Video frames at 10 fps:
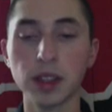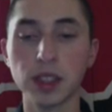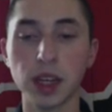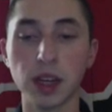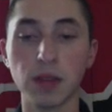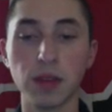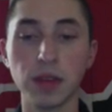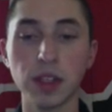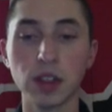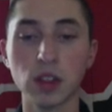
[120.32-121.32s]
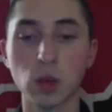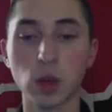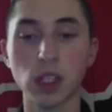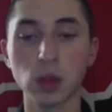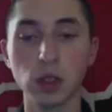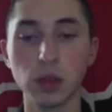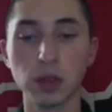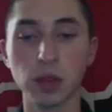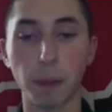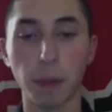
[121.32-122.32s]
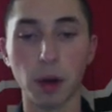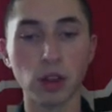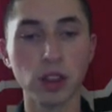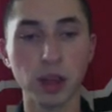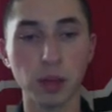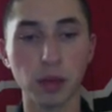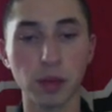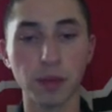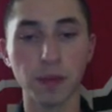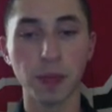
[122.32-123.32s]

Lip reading: to take 15 to 20 sweeps per sample